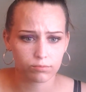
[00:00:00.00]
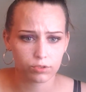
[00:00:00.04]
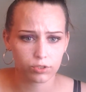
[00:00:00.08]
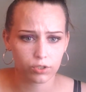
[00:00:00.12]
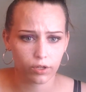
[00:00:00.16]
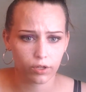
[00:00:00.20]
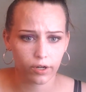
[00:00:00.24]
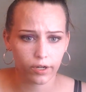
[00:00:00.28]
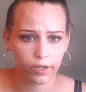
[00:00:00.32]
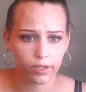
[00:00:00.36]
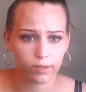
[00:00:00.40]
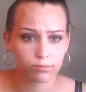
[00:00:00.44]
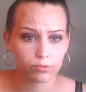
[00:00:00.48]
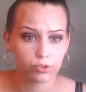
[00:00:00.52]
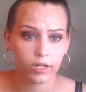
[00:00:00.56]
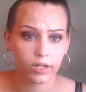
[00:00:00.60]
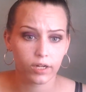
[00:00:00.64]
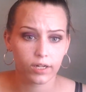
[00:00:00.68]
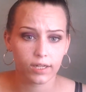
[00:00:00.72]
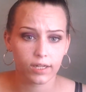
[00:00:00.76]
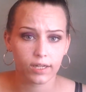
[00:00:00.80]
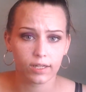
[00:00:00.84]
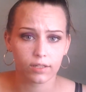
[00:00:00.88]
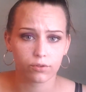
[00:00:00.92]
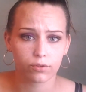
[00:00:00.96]
I'm sorry. I'm
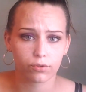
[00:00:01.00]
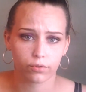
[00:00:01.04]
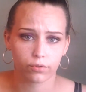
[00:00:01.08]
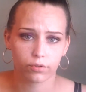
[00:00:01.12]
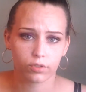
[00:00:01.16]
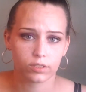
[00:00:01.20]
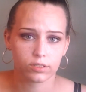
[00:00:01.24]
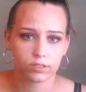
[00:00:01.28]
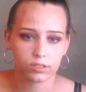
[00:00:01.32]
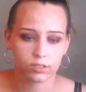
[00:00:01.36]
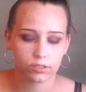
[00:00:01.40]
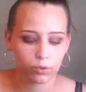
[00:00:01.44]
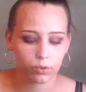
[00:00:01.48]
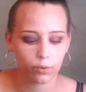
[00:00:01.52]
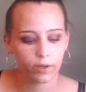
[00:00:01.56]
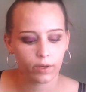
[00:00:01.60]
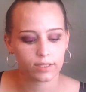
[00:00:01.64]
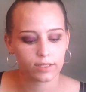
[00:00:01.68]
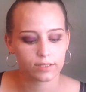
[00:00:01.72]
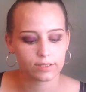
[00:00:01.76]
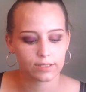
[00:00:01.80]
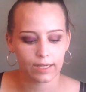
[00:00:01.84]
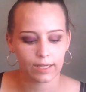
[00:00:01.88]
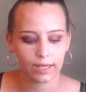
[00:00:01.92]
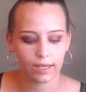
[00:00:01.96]
trying to get through this as quick
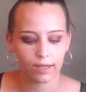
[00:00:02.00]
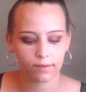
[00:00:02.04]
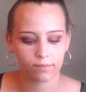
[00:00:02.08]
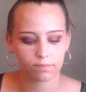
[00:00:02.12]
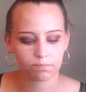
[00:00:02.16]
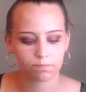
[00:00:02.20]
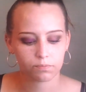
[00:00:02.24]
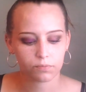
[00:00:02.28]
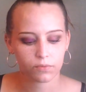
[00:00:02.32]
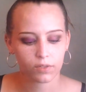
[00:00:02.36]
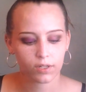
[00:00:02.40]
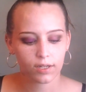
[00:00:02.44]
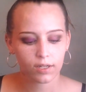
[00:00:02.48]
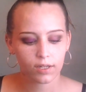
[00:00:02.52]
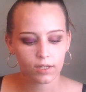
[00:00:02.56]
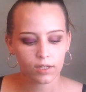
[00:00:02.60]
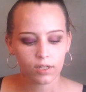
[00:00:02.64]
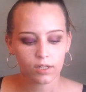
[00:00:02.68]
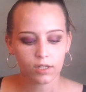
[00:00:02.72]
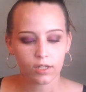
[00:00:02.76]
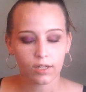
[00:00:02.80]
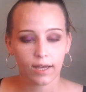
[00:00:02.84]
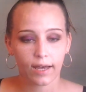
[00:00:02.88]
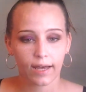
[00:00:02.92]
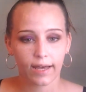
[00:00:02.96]
as I can.
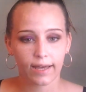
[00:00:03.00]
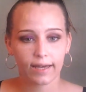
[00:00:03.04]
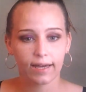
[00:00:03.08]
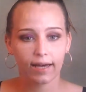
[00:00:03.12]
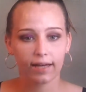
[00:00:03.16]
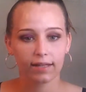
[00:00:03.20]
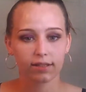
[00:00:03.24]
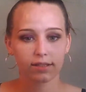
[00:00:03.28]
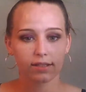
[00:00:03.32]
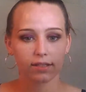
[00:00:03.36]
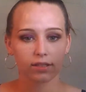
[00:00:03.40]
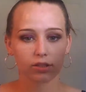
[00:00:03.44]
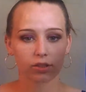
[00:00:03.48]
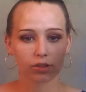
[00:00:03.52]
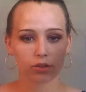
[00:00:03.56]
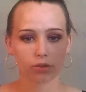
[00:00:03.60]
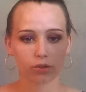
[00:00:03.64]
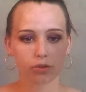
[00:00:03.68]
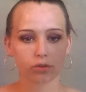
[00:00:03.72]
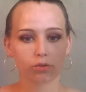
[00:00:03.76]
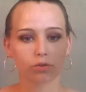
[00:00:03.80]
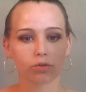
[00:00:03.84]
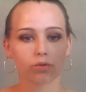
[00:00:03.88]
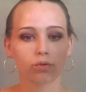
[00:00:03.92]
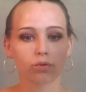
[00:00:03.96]
I got these
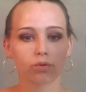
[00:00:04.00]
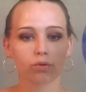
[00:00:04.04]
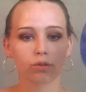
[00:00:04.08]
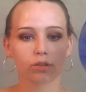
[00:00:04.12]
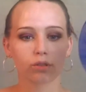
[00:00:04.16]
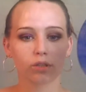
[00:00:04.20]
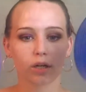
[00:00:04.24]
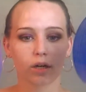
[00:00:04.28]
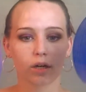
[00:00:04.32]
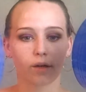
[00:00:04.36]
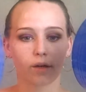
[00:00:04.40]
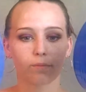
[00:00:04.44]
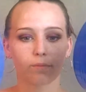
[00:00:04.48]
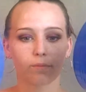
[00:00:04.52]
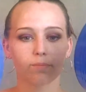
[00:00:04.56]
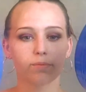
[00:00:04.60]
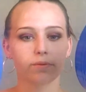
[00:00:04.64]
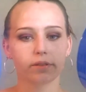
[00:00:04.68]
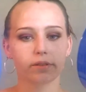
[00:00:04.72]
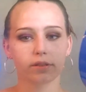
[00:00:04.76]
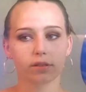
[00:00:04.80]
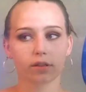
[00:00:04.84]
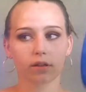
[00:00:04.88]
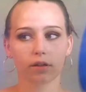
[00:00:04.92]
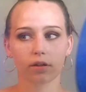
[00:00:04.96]
2
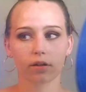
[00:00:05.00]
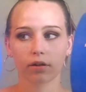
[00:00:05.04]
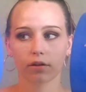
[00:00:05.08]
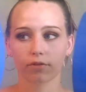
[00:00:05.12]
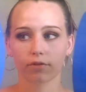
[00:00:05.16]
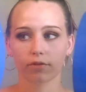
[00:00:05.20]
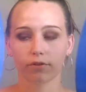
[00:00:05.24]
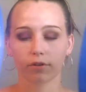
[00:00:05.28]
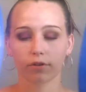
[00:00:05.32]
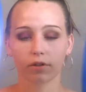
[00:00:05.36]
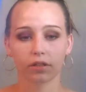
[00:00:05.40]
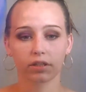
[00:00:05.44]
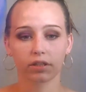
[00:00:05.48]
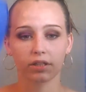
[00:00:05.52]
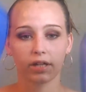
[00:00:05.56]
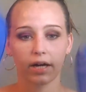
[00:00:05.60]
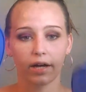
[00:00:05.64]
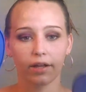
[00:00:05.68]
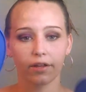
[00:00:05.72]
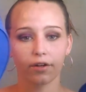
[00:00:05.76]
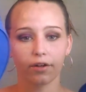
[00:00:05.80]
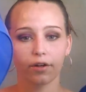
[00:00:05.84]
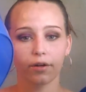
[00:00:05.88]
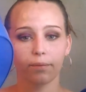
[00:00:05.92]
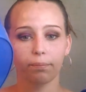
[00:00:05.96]
tubs for
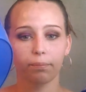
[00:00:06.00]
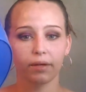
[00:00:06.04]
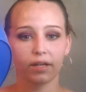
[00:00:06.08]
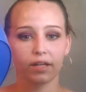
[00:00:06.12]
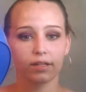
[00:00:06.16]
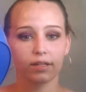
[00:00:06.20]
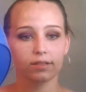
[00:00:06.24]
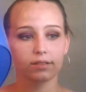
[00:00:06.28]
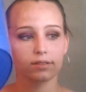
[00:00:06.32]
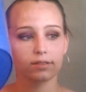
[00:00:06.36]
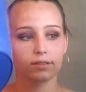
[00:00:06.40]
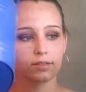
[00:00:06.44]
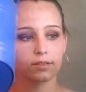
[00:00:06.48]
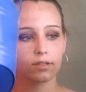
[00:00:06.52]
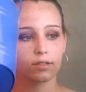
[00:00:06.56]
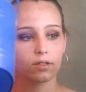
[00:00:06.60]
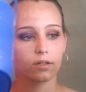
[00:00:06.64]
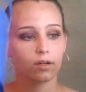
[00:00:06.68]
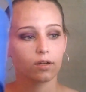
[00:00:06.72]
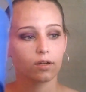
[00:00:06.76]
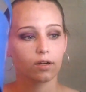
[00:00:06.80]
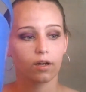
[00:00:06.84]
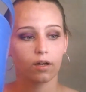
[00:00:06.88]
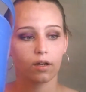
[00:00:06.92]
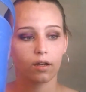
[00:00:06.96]
$1 a piece.
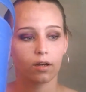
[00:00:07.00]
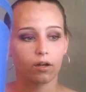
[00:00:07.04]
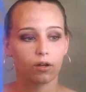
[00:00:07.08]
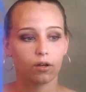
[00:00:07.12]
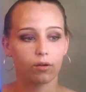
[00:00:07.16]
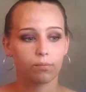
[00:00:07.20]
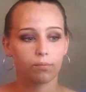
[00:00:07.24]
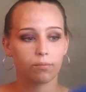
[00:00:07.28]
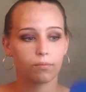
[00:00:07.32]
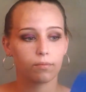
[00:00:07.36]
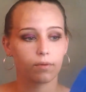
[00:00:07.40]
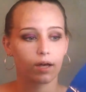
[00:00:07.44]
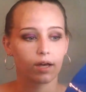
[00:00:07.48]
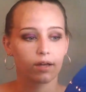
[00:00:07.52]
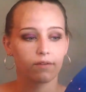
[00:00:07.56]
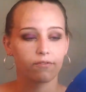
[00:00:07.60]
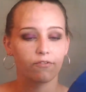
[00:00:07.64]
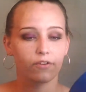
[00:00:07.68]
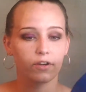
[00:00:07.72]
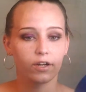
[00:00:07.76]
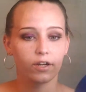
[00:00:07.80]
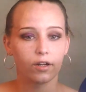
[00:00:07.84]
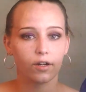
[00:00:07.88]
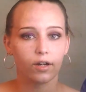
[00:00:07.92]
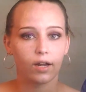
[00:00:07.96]
I
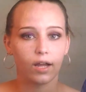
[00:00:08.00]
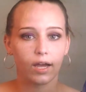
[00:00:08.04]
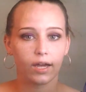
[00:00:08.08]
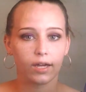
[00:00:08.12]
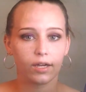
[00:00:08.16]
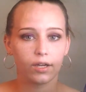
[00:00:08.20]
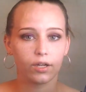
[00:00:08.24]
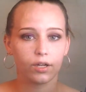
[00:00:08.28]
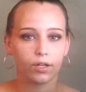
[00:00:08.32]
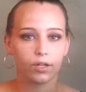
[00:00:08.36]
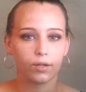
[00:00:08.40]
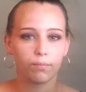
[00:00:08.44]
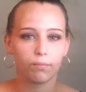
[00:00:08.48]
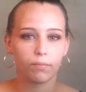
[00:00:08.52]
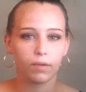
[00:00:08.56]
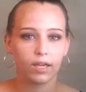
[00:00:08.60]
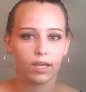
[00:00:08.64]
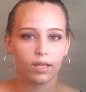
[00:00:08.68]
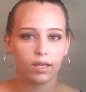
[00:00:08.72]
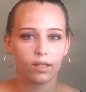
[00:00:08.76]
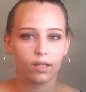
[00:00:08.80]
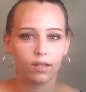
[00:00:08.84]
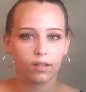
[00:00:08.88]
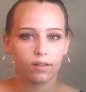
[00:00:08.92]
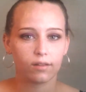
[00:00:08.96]
figured I could
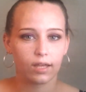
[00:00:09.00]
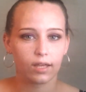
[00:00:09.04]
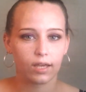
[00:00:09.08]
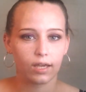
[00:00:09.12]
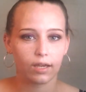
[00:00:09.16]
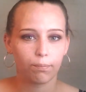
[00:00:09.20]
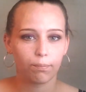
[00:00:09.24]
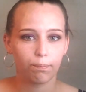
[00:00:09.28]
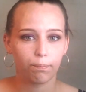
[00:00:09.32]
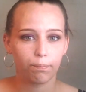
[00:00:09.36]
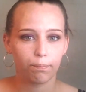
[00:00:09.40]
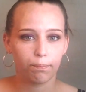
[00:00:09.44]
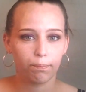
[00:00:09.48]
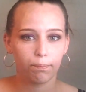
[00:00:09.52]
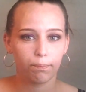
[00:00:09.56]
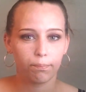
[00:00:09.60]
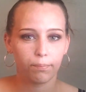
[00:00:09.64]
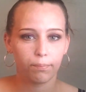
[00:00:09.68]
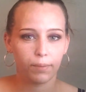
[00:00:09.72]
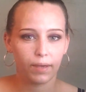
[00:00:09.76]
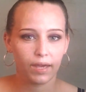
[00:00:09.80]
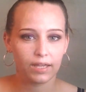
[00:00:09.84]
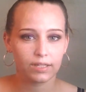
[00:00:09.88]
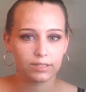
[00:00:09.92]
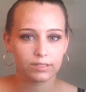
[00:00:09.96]
make like
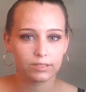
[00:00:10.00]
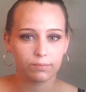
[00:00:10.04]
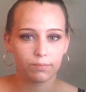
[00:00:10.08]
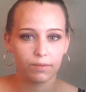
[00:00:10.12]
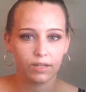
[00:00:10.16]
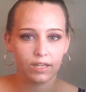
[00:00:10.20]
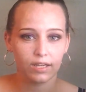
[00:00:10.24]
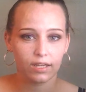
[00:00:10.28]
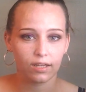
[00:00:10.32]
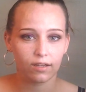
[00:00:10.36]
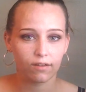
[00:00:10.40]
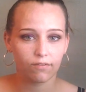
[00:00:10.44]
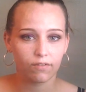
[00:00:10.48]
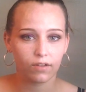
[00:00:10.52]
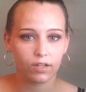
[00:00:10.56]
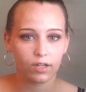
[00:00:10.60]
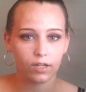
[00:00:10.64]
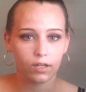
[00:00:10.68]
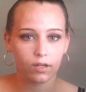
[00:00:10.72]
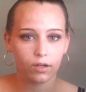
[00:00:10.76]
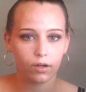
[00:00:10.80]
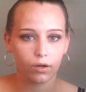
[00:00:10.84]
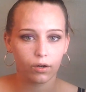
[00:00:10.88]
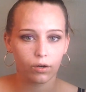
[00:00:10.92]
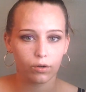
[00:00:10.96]
paste making
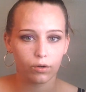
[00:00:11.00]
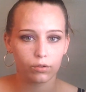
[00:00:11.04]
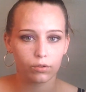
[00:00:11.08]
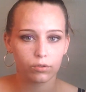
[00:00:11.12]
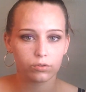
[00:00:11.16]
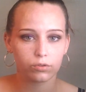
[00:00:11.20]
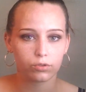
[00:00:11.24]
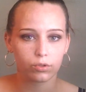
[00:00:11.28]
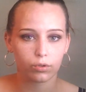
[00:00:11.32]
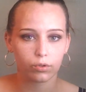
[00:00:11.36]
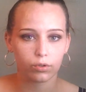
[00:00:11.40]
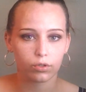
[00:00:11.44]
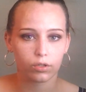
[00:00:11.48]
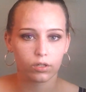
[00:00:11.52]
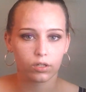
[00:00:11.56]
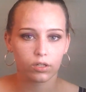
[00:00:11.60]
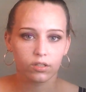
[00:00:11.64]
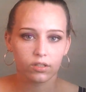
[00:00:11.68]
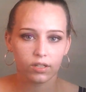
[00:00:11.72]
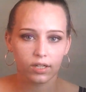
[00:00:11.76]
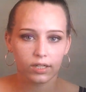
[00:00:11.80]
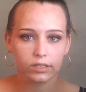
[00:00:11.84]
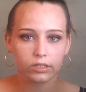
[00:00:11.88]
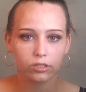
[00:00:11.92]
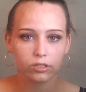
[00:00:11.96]
videos or
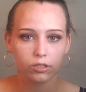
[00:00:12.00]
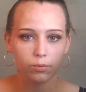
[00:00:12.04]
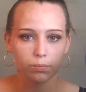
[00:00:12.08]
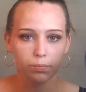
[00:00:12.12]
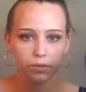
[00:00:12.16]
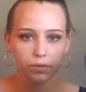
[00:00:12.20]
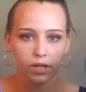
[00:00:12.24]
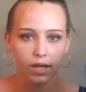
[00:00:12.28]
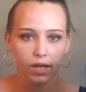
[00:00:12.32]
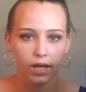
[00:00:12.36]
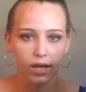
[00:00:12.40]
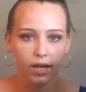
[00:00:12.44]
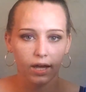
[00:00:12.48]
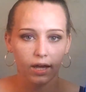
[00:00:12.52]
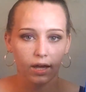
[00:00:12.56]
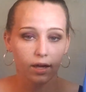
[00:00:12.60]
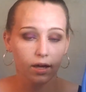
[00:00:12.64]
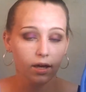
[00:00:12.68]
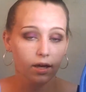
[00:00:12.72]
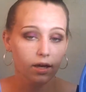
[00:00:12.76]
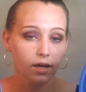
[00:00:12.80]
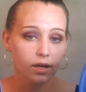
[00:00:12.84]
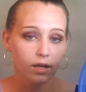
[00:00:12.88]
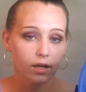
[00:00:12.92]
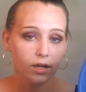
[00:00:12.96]
cleanser play